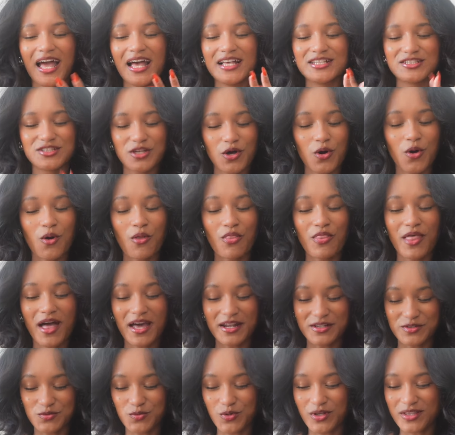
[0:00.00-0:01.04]
So that
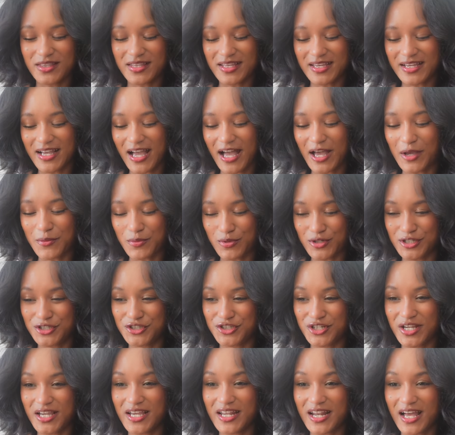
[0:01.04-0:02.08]
is one thing I
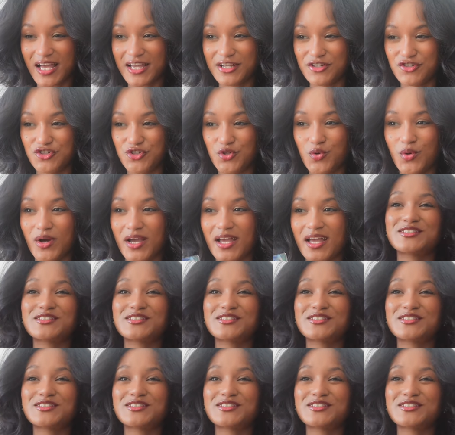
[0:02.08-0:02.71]
appreciate and I enjoy.